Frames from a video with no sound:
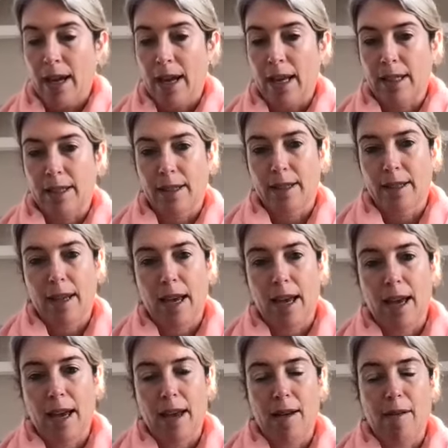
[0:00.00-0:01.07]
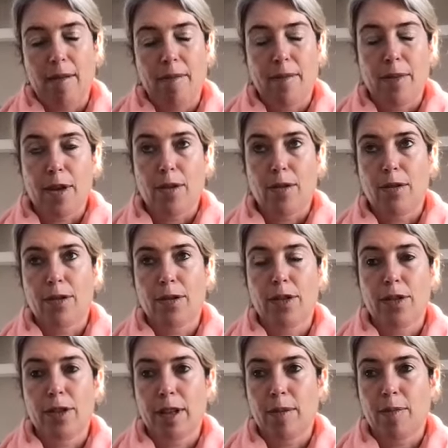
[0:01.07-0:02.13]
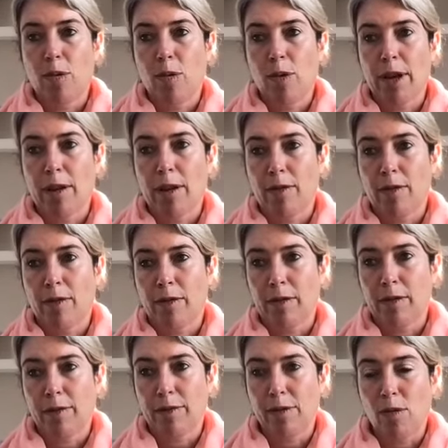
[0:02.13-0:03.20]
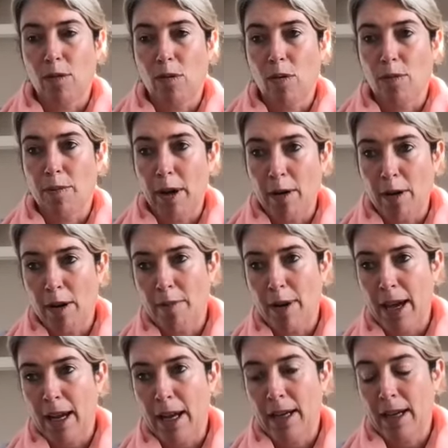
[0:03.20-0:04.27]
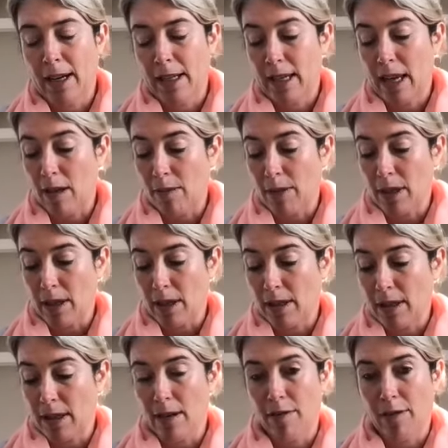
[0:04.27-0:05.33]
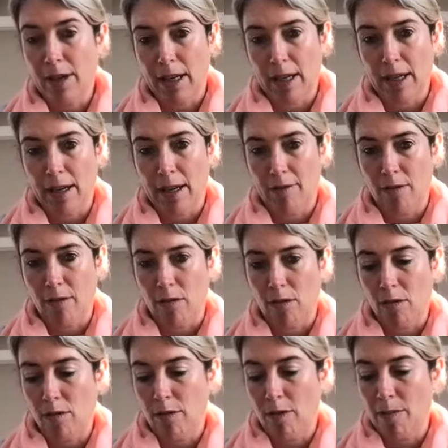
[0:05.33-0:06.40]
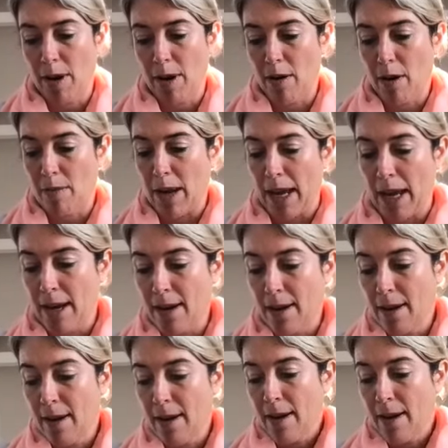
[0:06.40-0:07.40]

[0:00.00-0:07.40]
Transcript: It's the girls use it at boarding for period pain. It helps significantly for period pain.